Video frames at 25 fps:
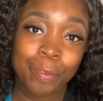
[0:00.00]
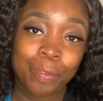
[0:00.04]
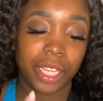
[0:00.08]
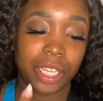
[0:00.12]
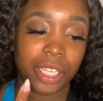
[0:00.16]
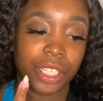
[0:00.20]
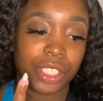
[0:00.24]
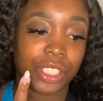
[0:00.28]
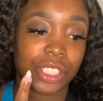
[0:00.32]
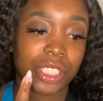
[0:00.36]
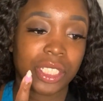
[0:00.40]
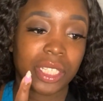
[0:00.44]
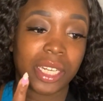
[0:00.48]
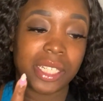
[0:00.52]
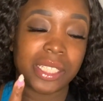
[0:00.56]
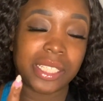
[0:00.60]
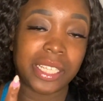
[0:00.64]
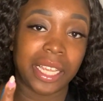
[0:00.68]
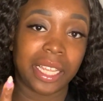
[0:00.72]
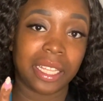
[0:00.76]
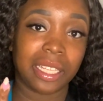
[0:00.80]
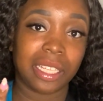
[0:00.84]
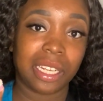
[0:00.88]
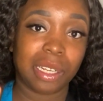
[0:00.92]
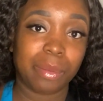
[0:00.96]
You're just gonna take
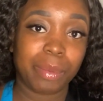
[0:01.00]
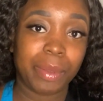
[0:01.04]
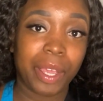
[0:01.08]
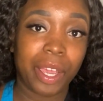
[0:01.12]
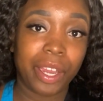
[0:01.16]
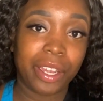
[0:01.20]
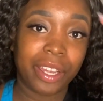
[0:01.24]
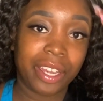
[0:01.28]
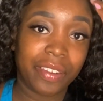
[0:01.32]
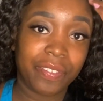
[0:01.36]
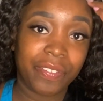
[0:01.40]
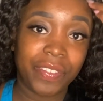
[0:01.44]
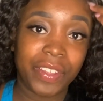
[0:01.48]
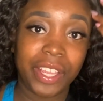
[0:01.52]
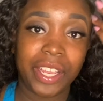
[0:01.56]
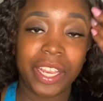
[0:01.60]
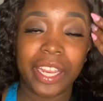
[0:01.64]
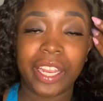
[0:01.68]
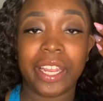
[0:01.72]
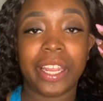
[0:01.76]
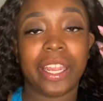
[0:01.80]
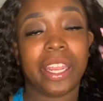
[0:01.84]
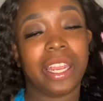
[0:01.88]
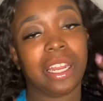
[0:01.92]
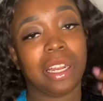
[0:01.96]
a little bit on your
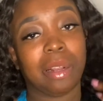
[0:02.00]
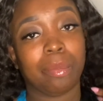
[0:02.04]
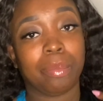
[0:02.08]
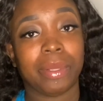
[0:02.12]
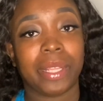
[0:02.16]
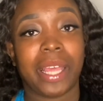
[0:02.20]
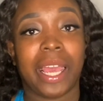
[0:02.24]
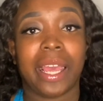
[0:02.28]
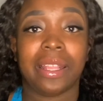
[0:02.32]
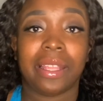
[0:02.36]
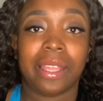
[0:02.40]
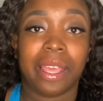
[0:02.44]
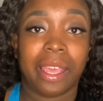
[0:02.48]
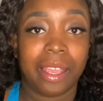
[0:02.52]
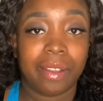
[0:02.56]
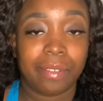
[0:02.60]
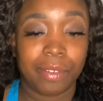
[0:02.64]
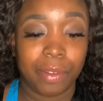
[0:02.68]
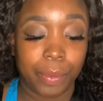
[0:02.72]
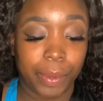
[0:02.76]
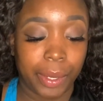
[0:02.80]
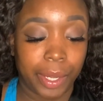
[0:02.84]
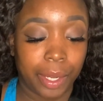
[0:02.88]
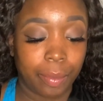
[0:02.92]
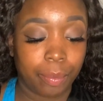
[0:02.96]
finger and apply that
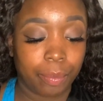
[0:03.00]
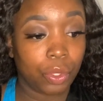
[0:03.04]
everywhere.